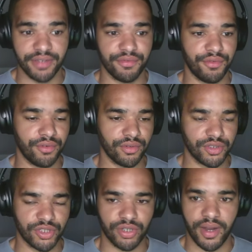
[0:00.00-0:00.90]
in front
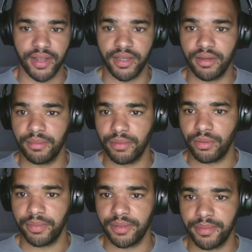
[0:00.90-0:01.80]
to try and put
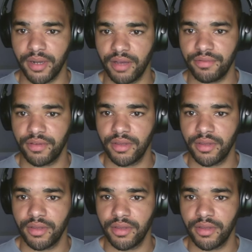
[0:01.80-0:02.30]
people off.